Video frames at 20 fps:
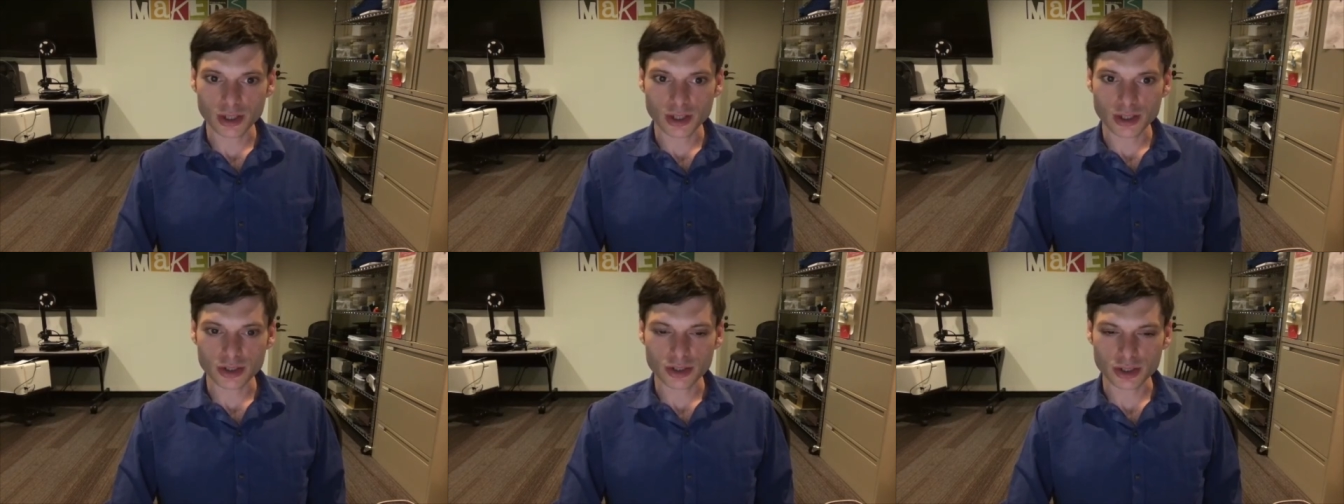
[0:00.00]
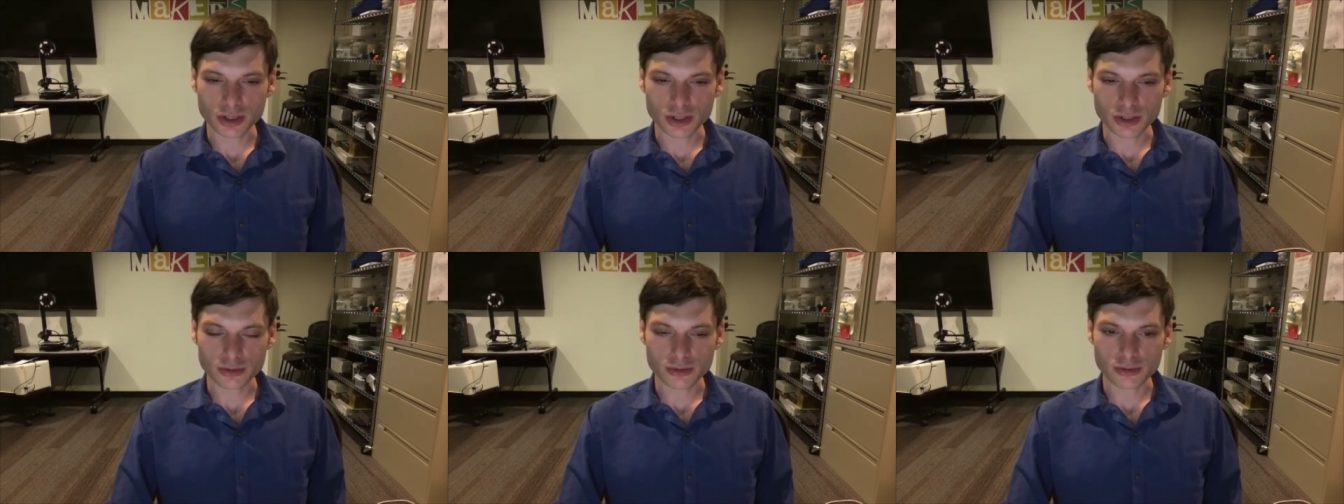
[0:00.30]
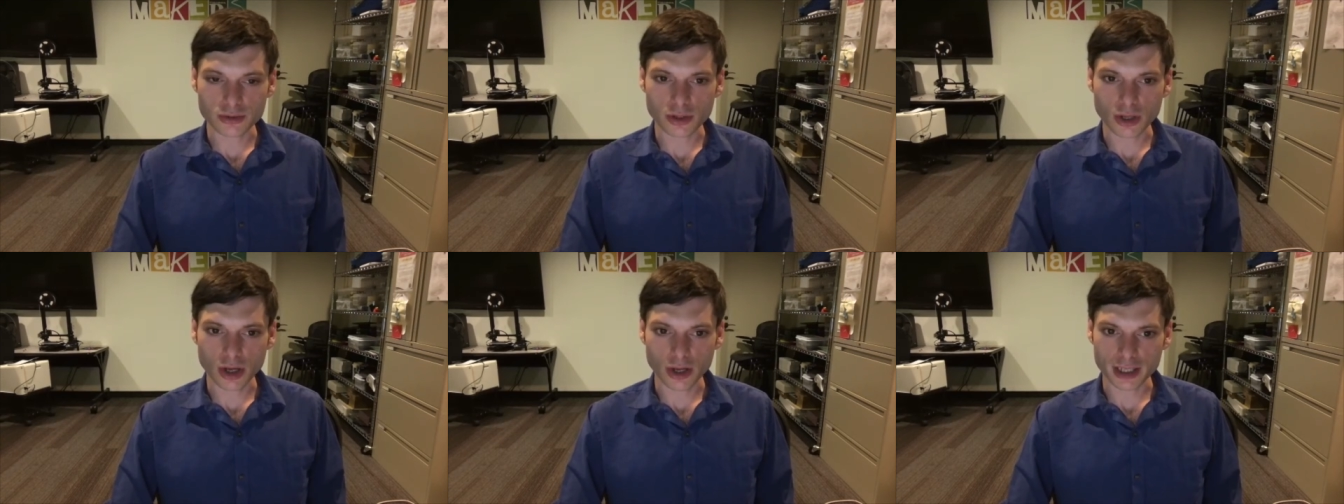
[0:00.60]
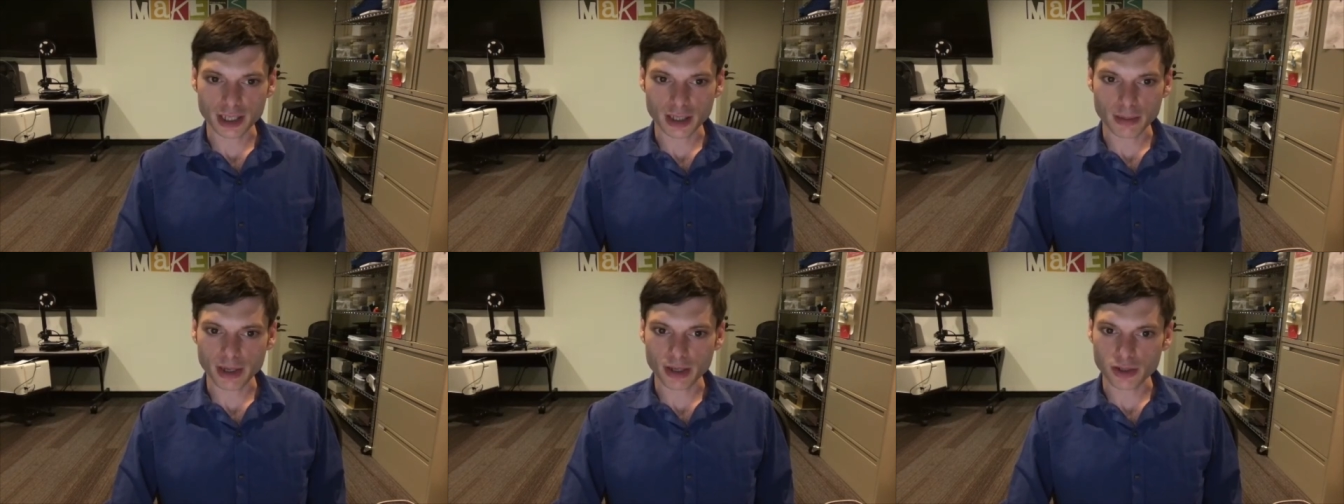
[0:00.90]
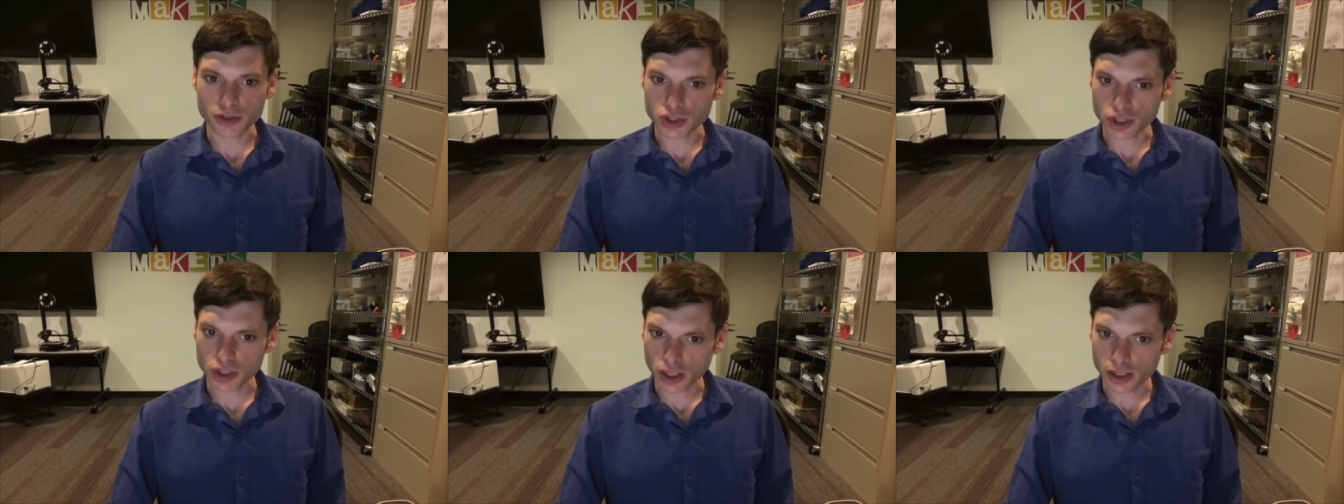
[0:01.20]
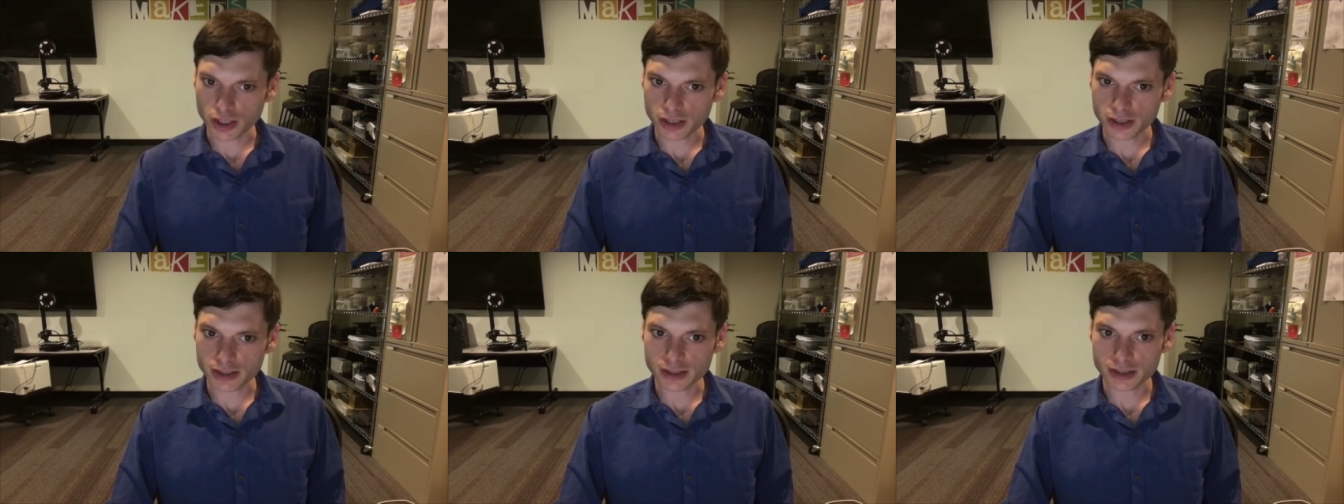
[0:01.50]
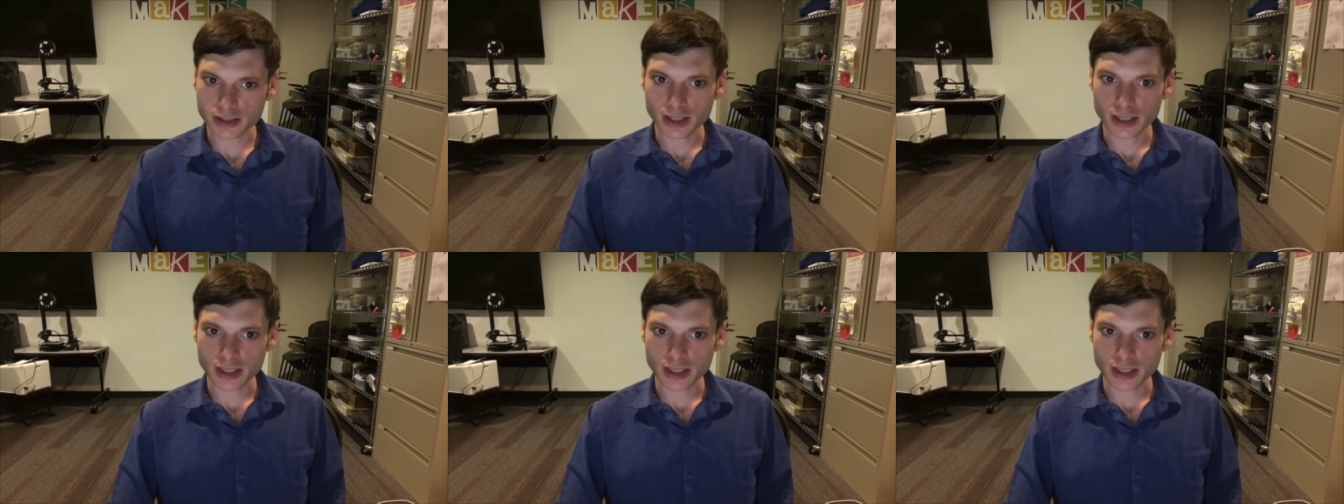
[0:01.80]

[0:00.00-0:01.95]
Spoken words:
She's talking about Jaws,